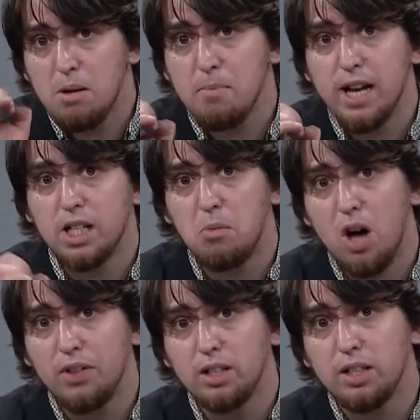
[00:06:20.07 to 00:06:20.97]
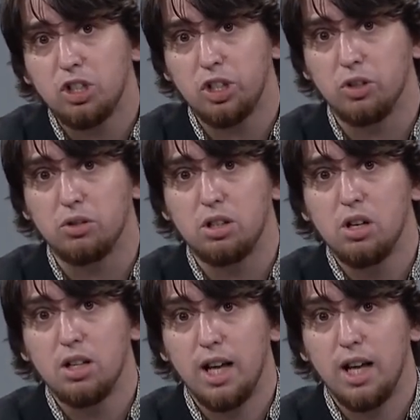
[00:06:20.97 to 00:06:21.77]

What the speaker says: momentum on these issues,